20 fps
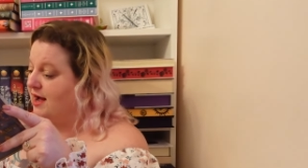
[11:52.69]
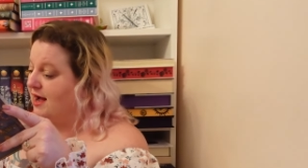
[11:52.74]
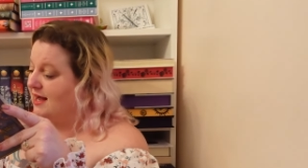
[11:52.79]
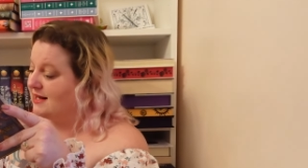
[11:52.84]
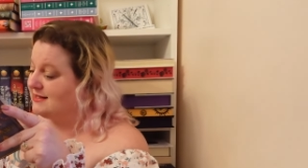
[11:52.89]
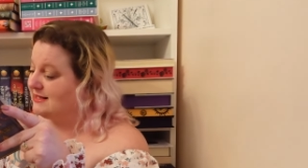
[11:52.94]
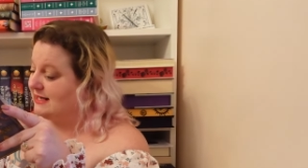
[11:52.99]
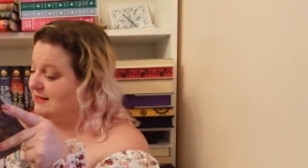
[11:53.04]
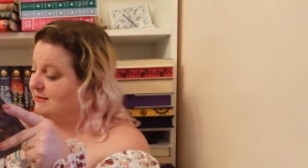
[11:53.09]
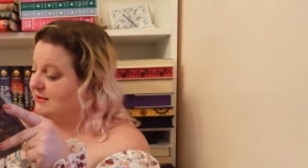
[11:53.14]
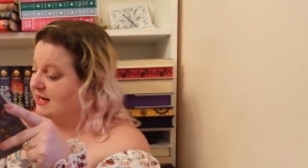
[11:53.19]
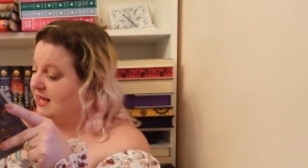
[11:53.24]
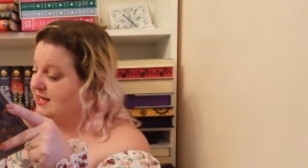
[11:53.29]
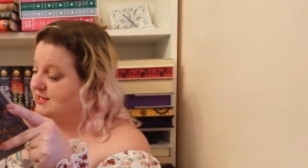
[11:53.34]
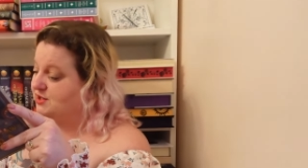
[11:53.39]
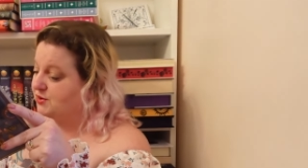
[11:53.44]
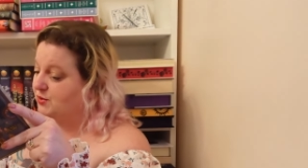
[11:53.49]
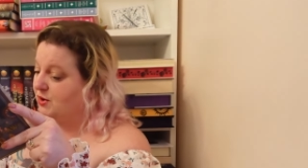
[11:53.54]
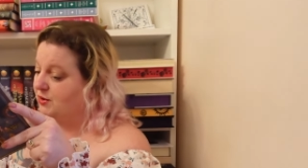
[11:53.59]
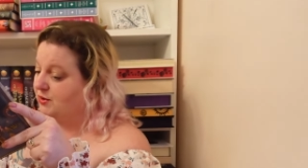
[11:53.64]
A demon
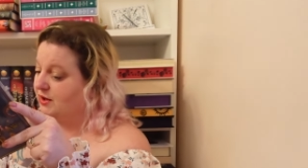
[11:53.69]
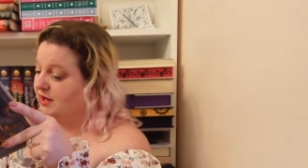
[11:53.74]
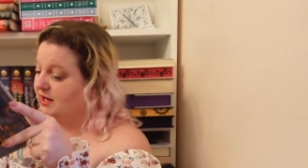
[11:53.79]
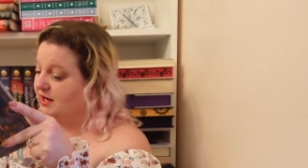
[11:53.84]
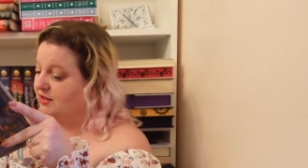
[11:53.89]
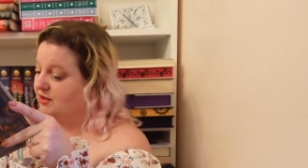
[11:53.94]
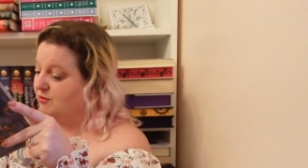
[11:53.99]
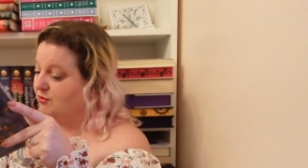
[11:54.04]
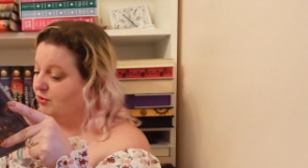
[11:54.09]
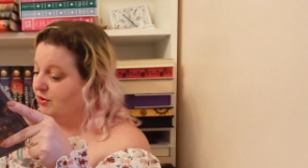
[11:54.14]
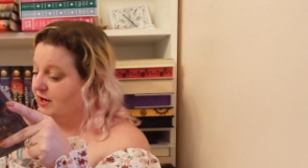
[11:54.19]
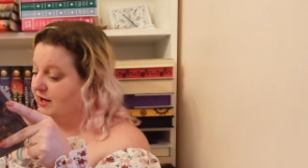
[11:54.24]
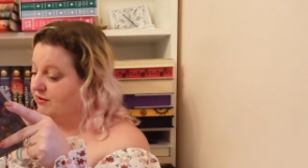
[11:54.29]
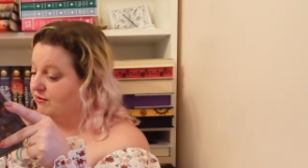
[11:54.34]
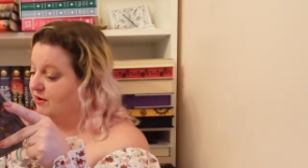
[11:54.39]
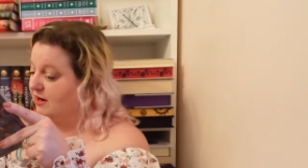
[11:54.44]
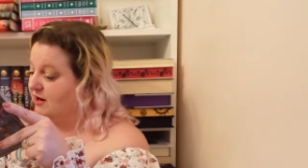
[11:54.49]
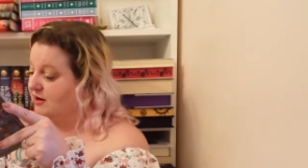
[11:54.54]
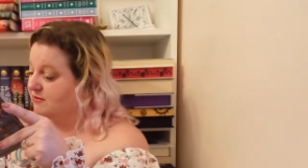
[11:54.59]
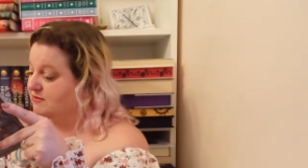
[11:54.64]
has awoken in the morning
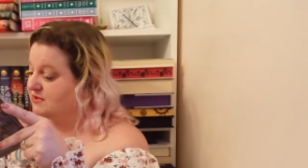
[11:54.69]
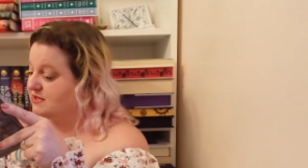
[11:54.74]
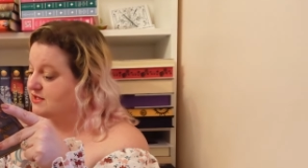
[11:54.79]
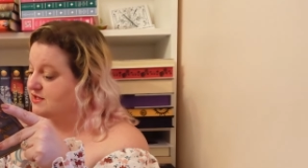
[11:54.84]
realms,